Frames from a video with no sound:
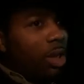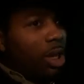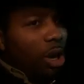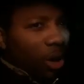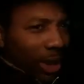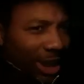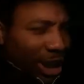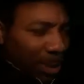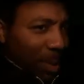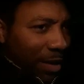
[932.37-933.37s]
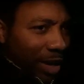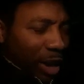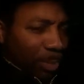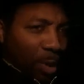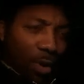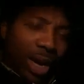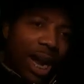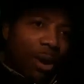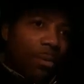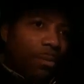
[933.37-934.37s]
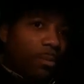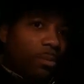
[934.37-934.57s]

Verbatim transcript: the Holy Spirit is poured out